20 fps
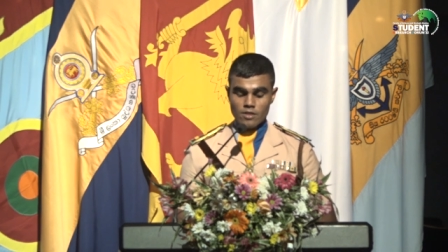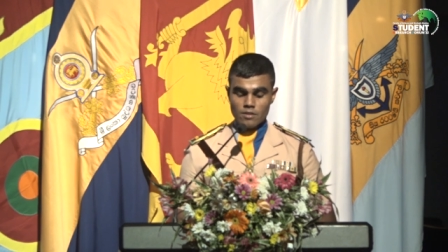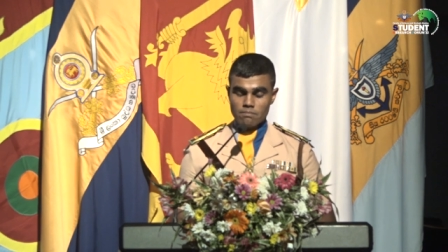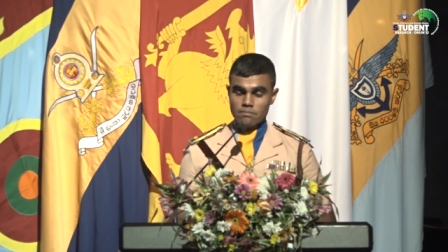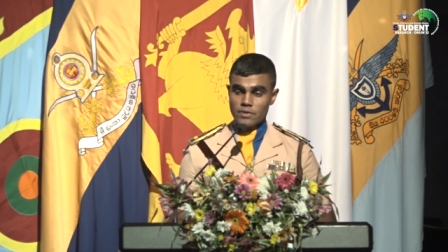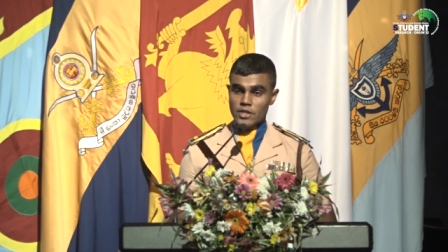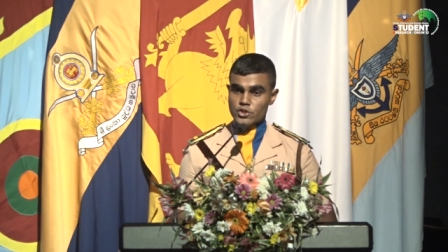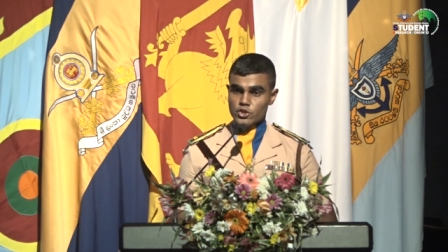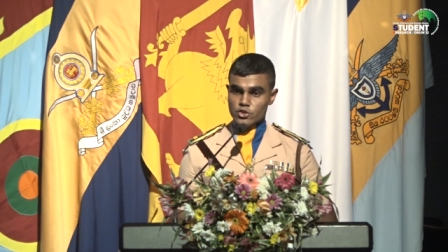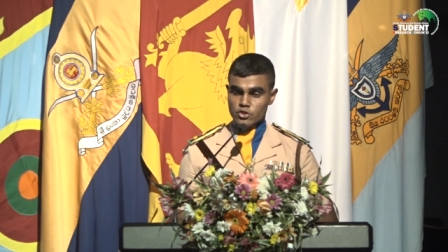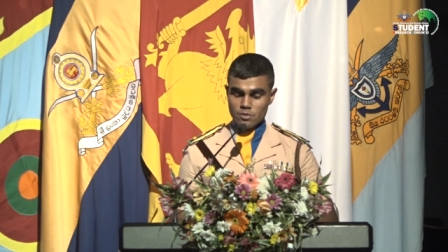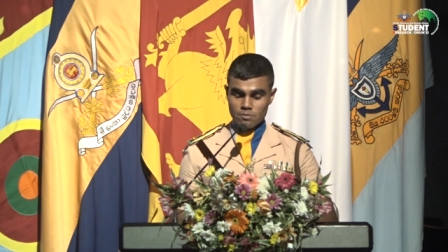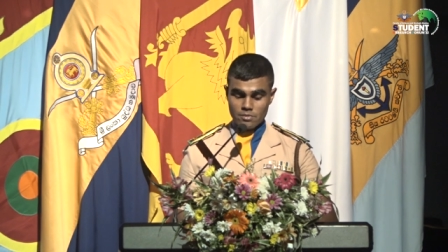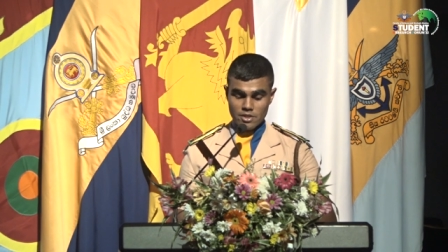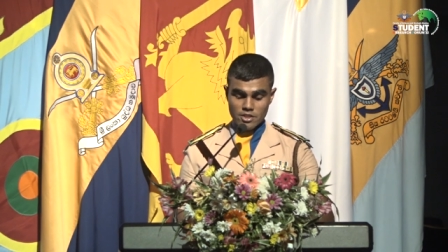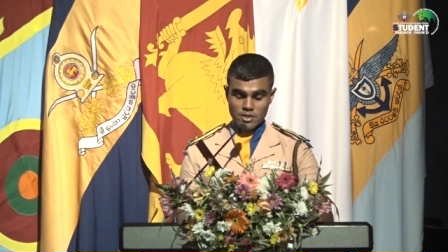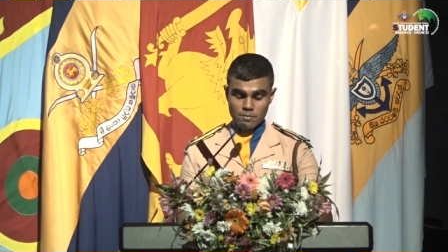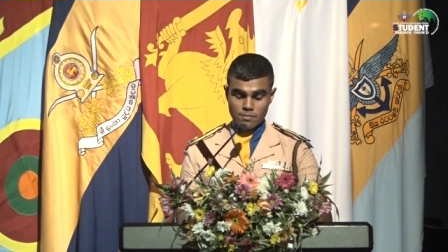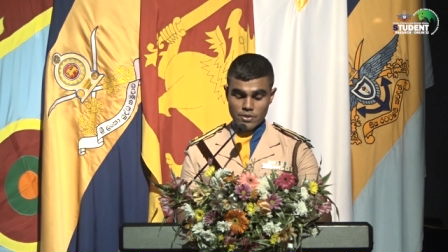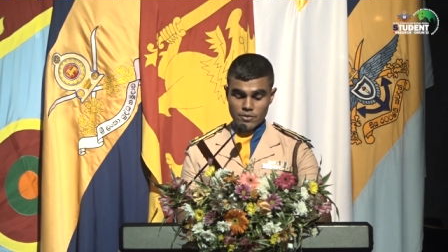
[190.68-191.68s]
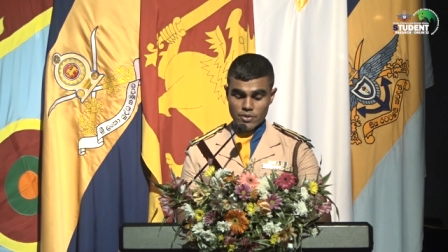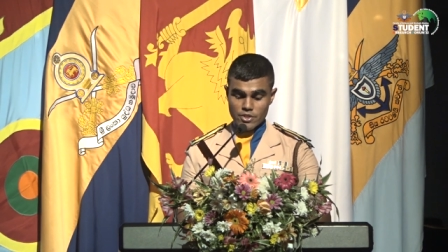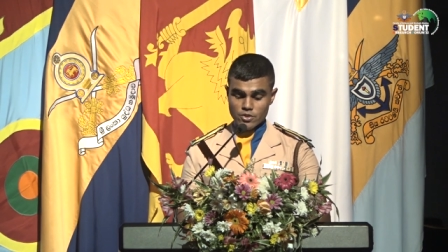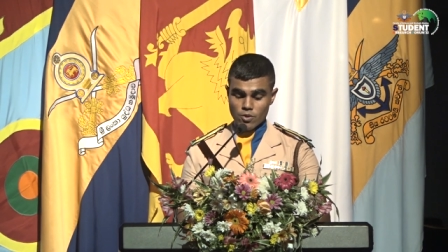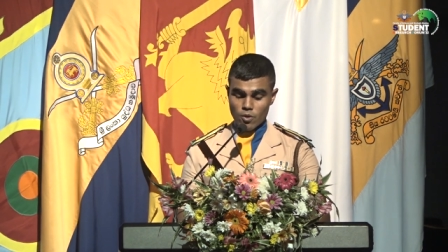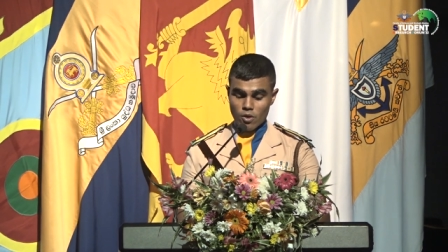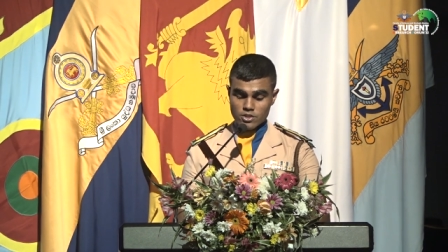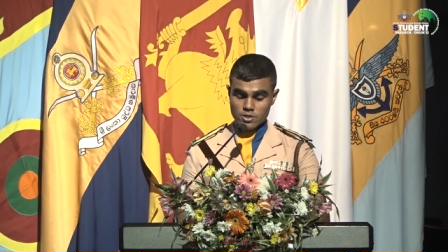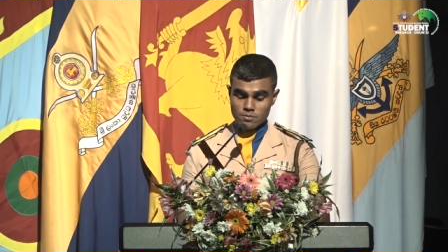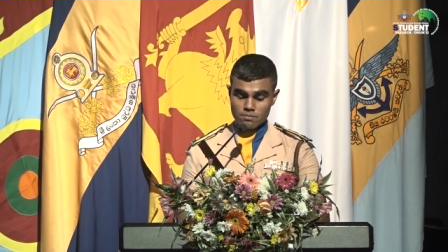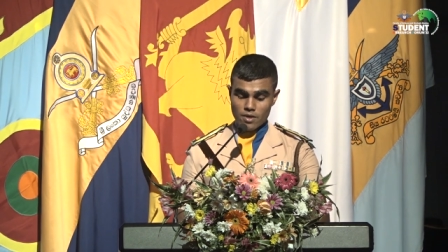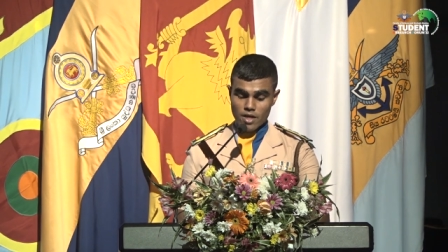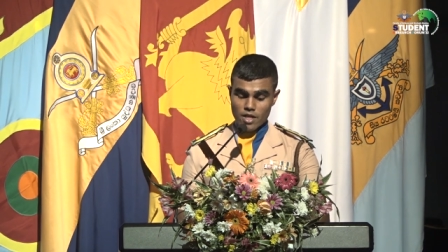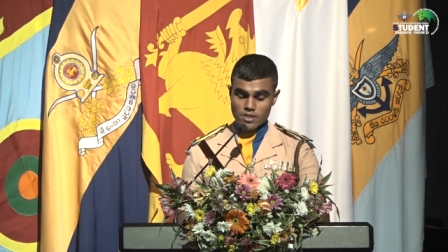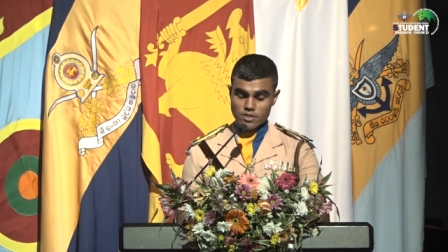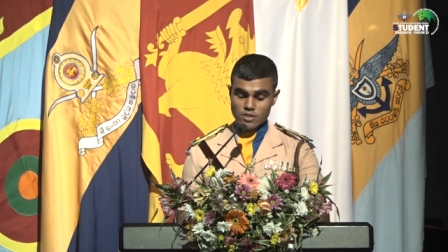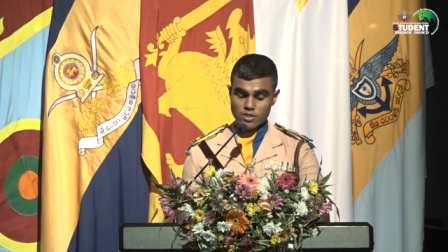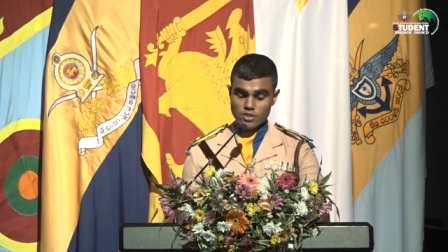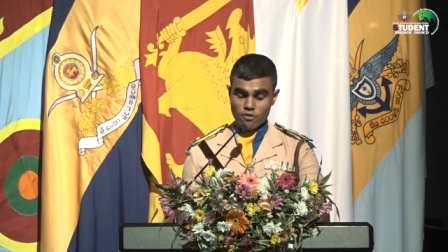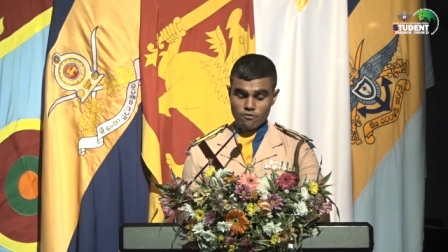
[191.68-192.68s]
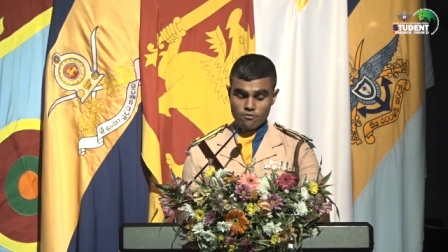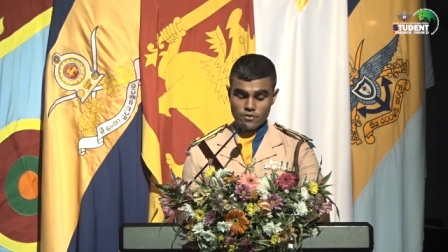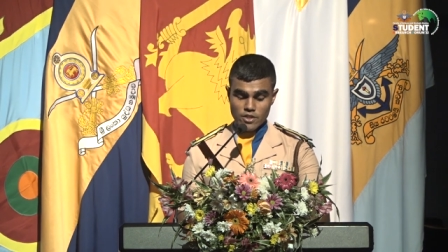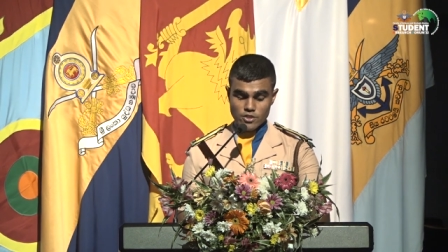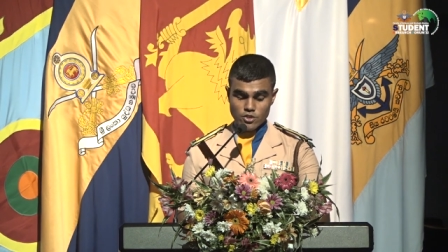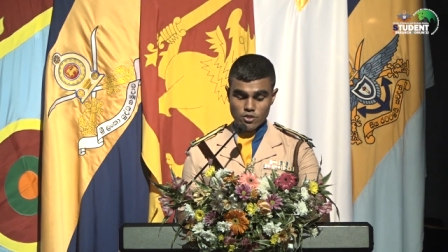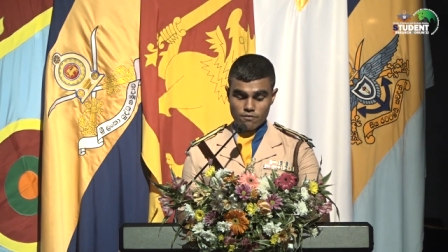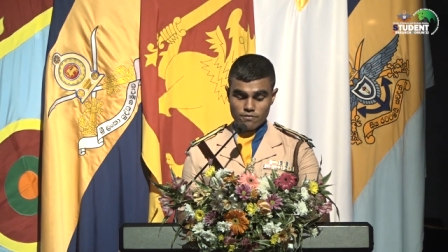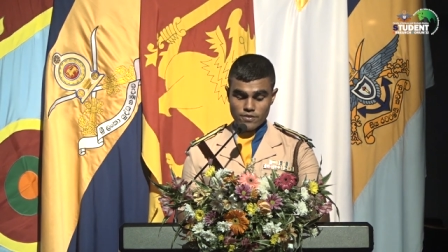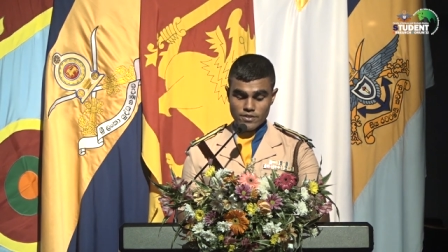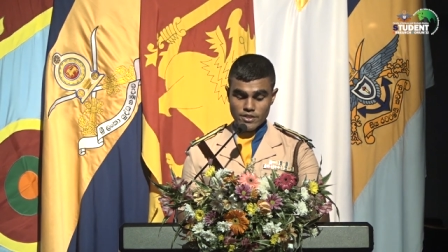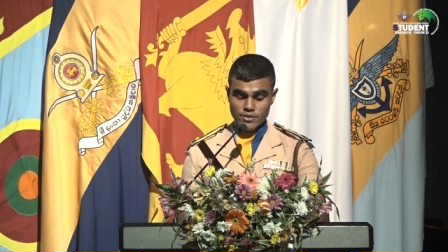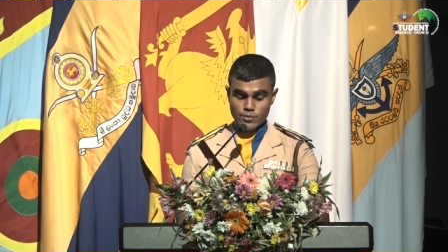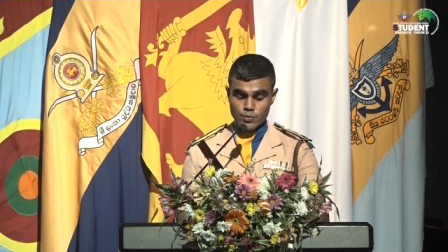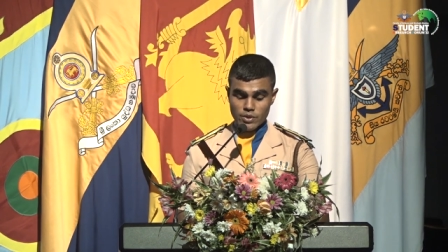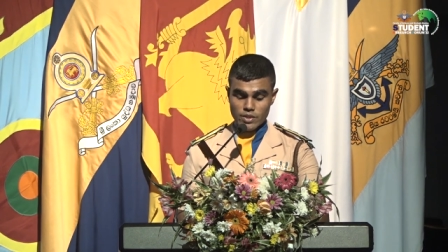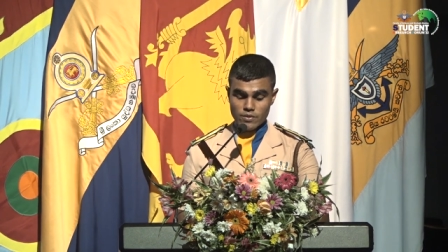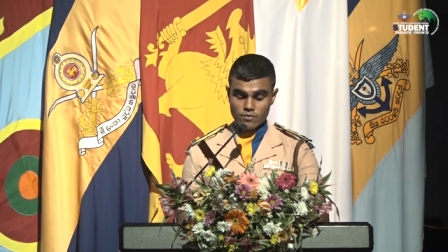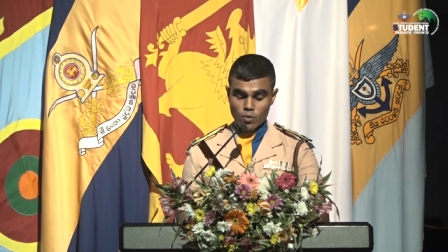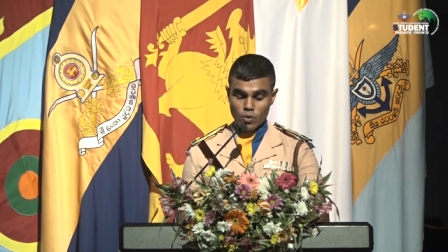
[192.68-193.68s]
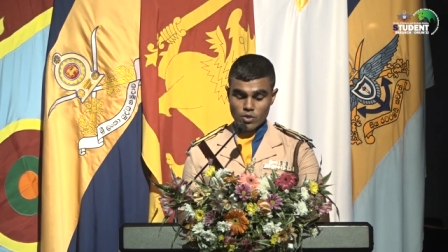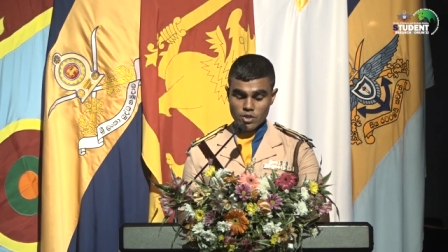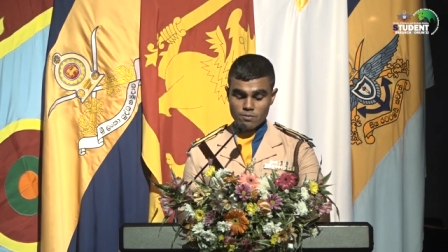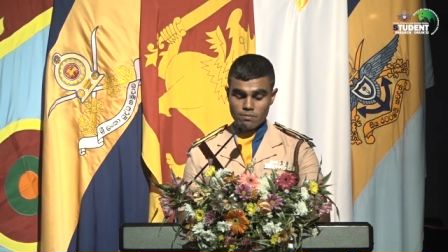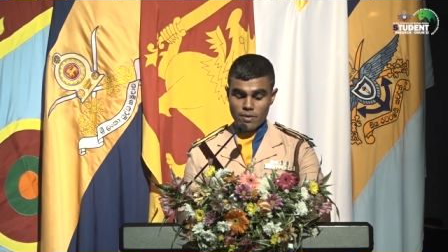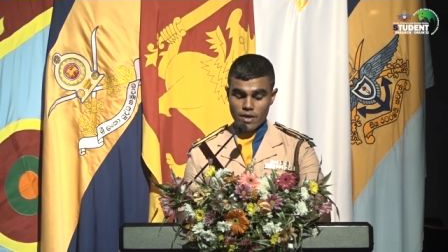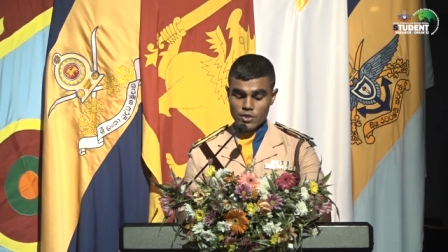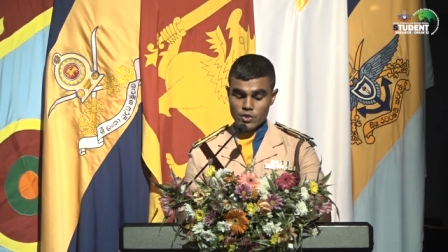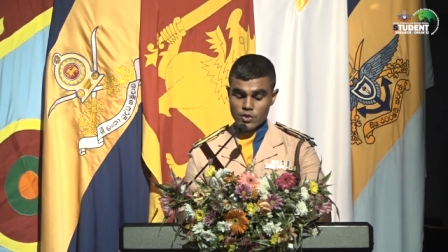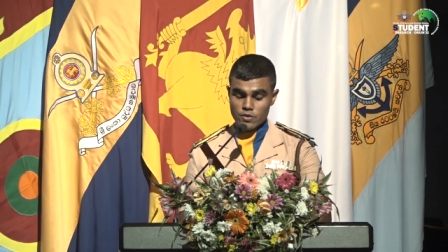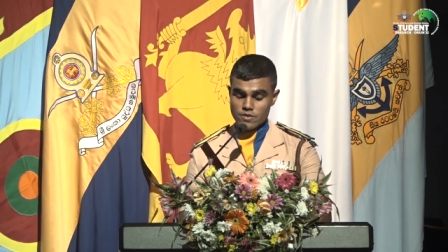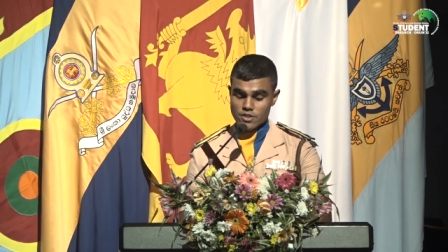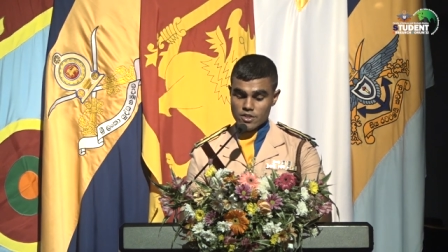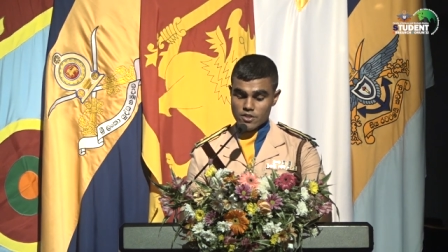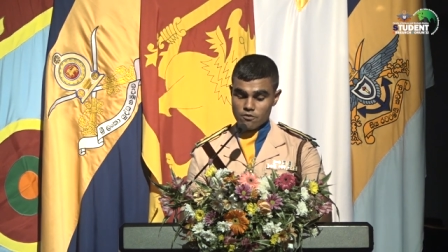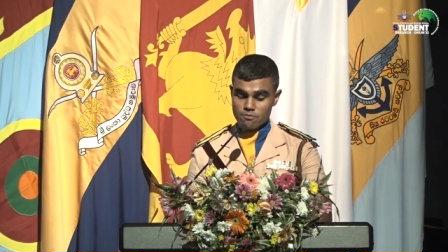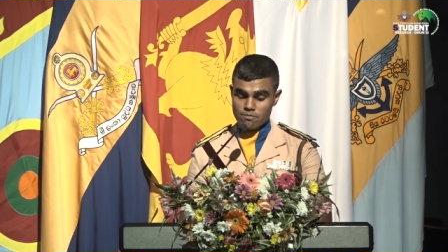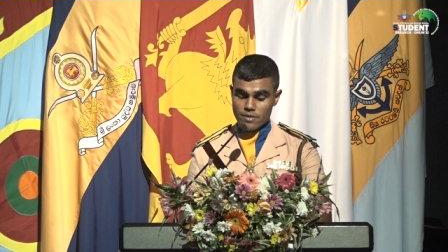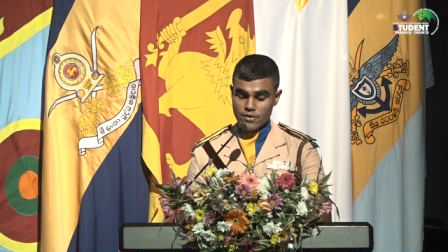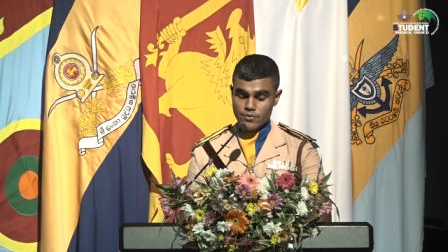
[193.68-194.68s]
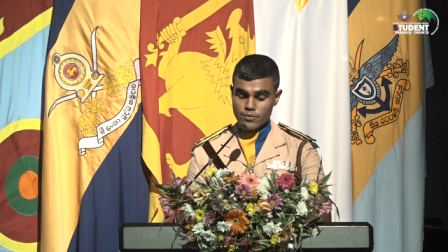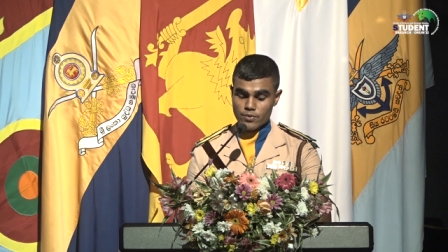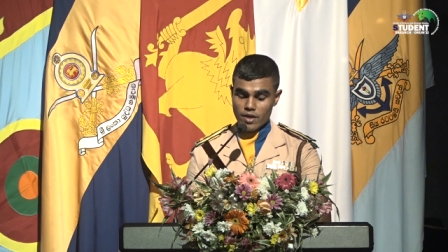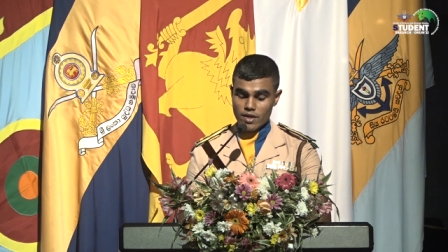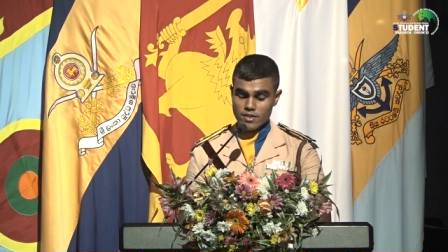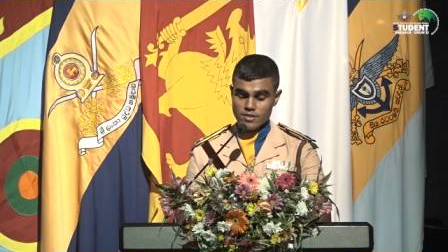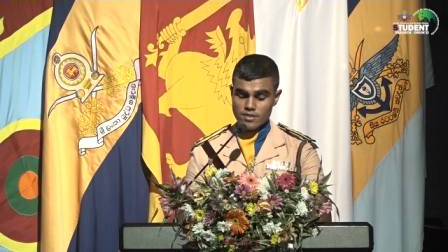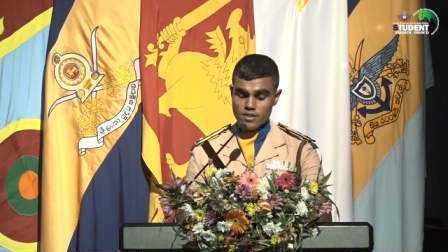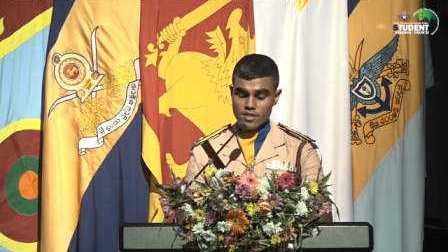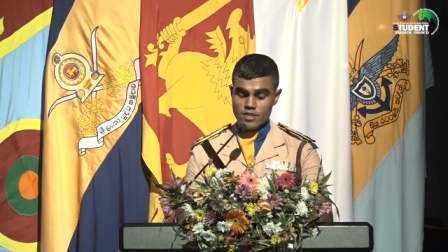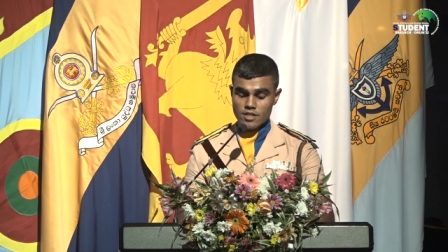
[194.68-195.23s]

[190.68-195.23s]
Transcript: Major General Milinda Peiris holds a Masters of Philosophy degree awarded by the University of Madras,